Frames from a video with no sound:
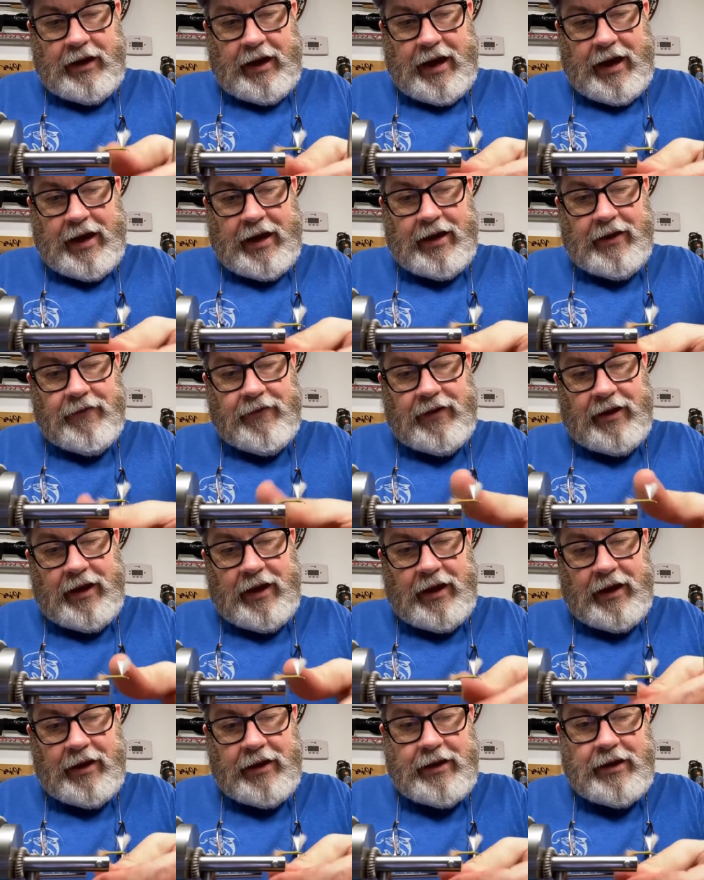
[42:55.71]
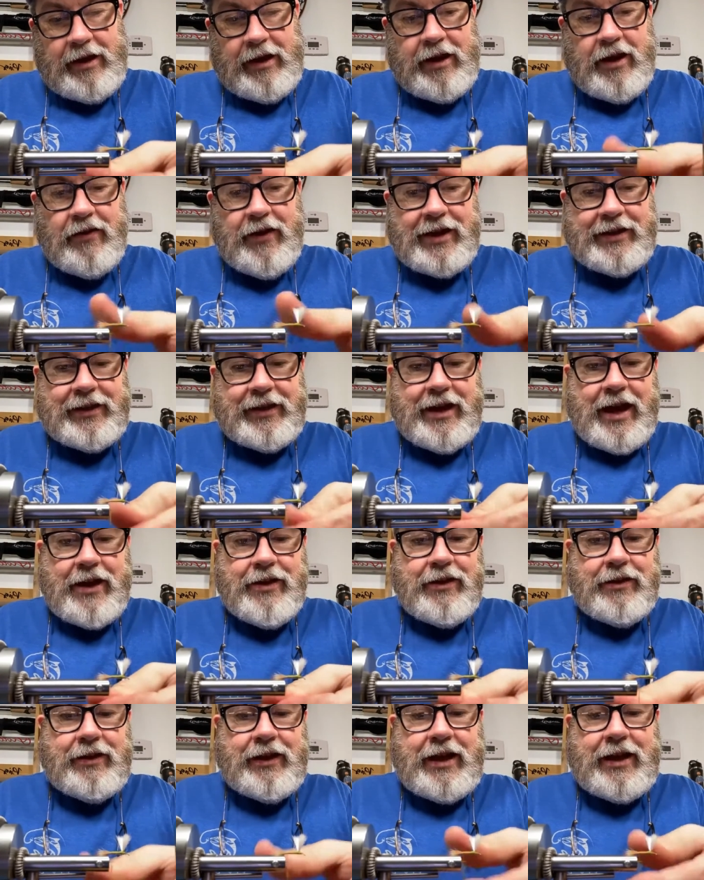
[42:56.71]
And if, that's the
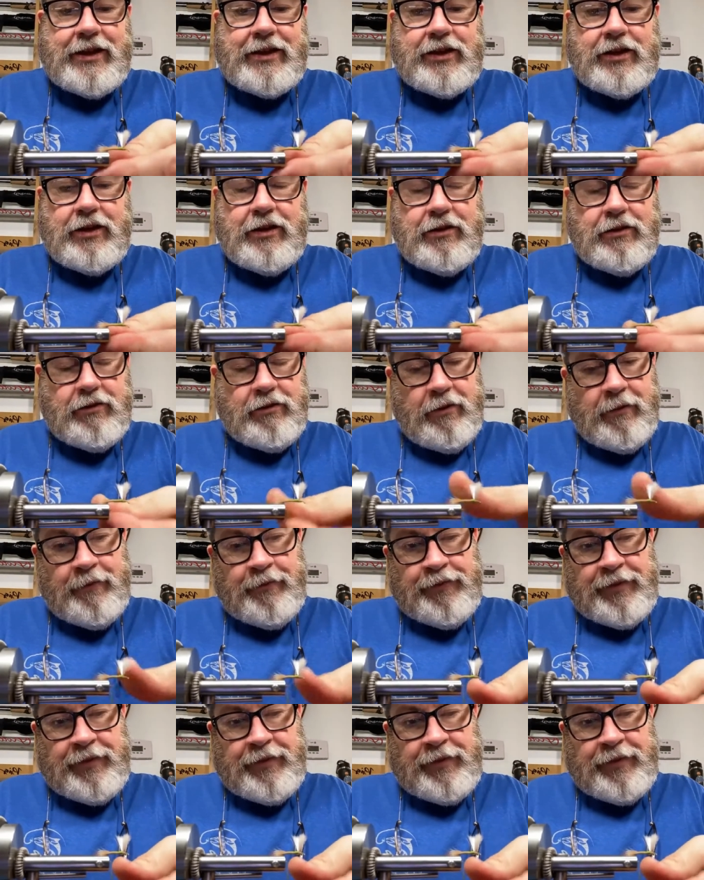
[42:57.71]
other thing too.